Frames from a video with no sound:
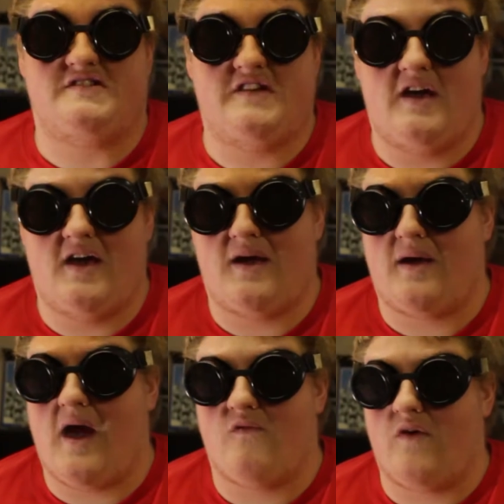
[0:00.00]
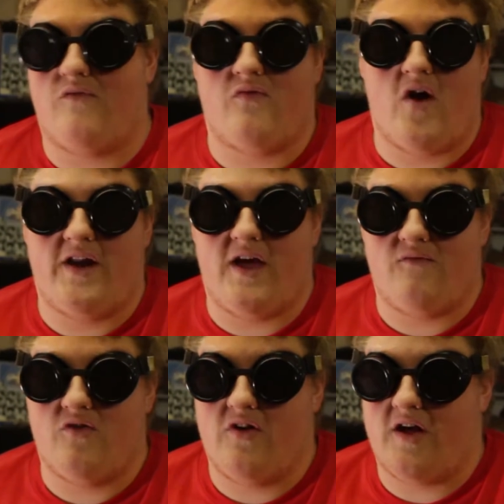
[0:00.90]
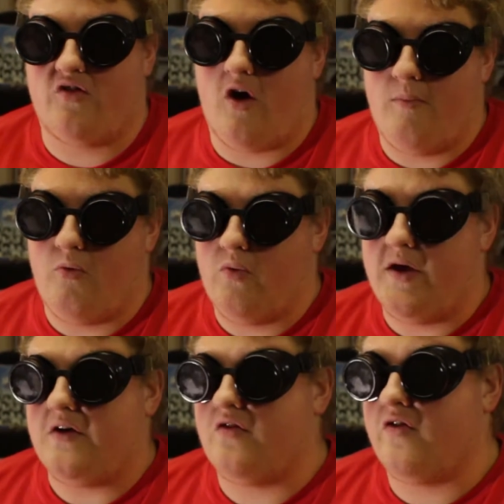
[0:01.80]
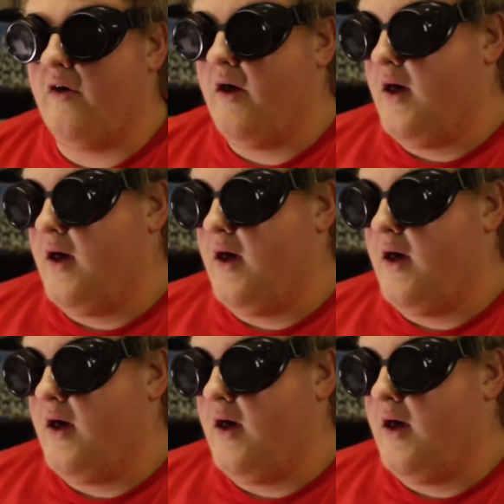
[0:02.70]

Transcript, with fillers: seeing every Friday for the next couple weeks.